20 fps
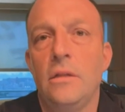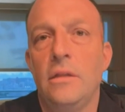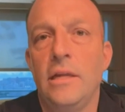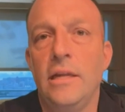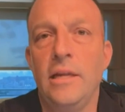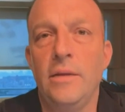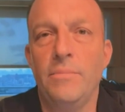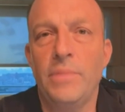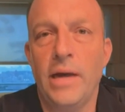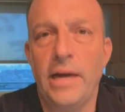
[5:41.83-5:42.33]

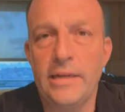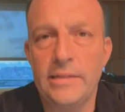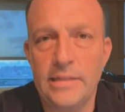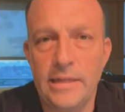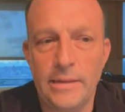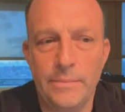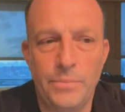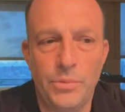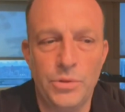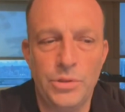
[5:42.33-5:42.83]
Leading by
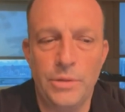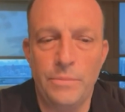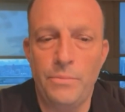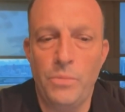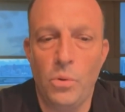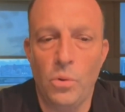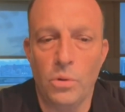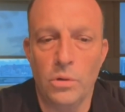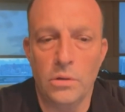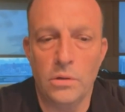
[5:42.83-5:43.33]
example is
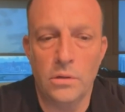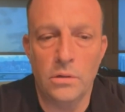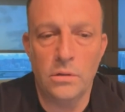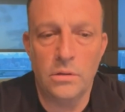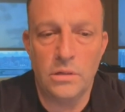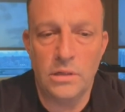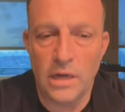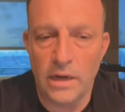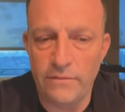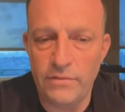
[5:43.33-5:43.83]

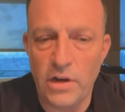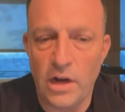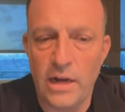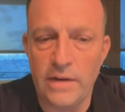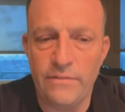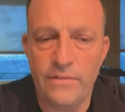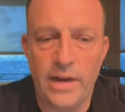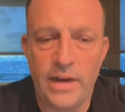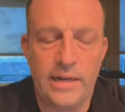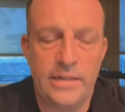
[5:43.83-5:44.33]
important. Gov
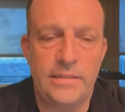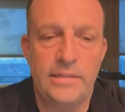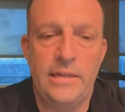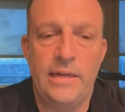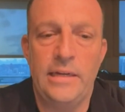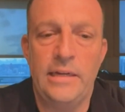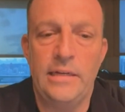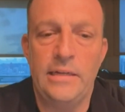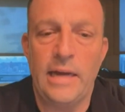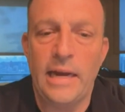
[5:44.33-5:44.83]
got
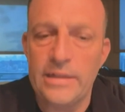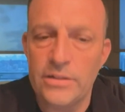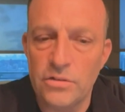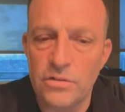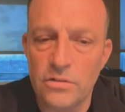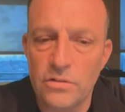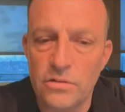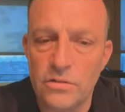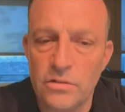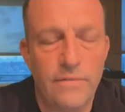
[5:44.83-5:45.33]
vaccinated. I
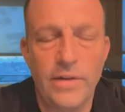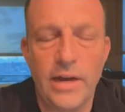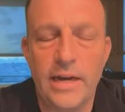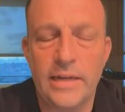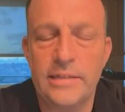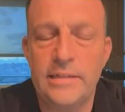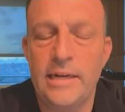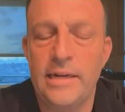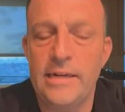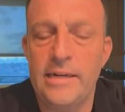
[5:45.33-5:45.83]
certainly got
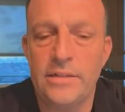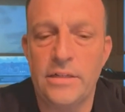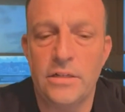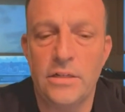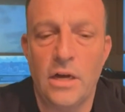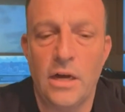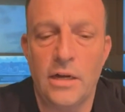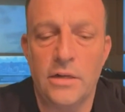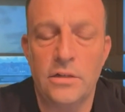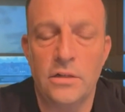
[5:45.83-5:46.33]
vaccinated as a
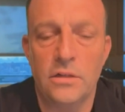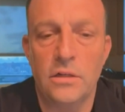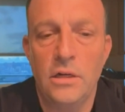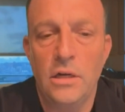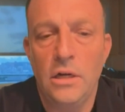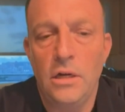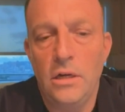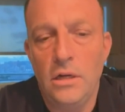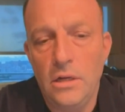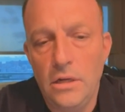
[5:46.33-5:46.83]
doctor.